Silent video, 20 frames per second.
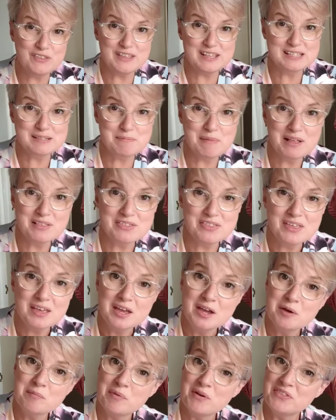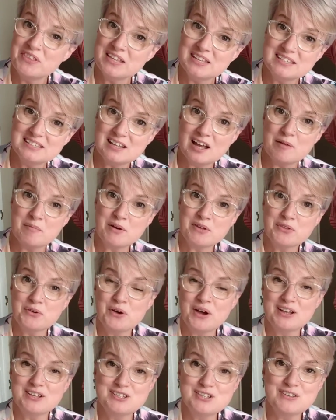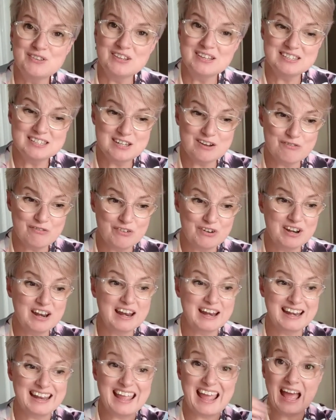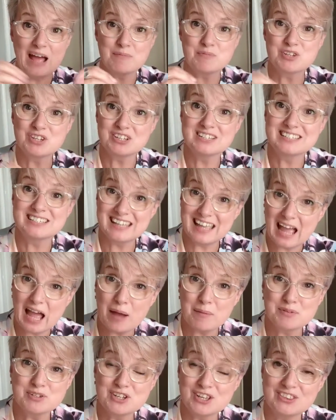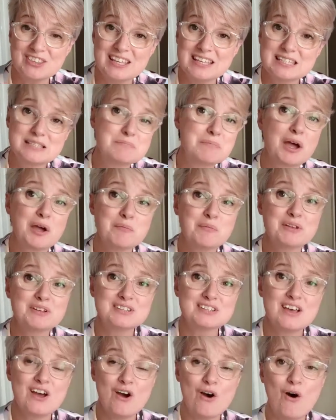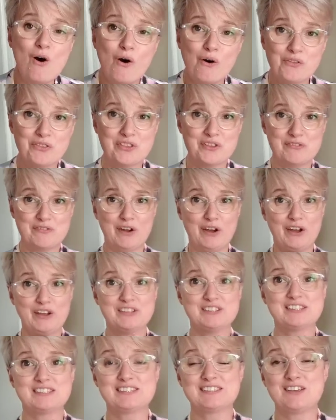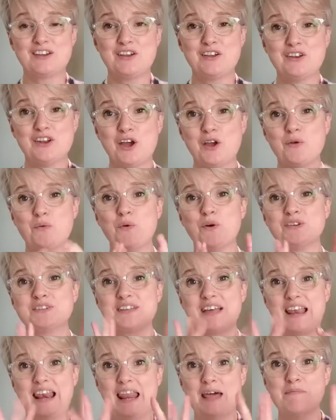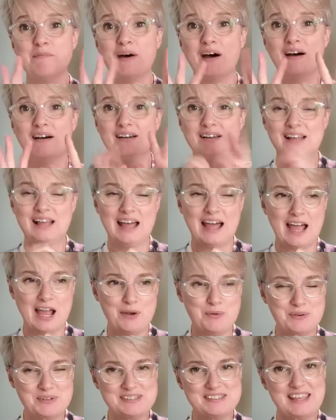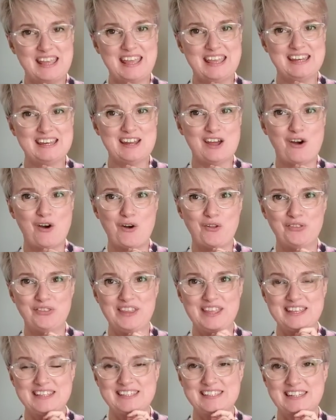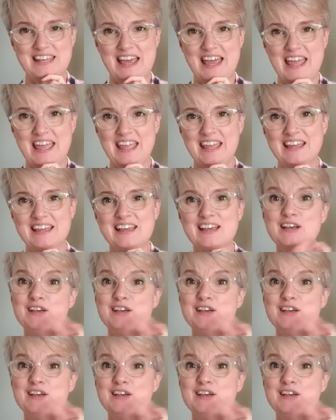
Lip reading: for this month, but this time I thought I'd do this different and capture this moment on the 1st, so you know what dilemma I was in on this day.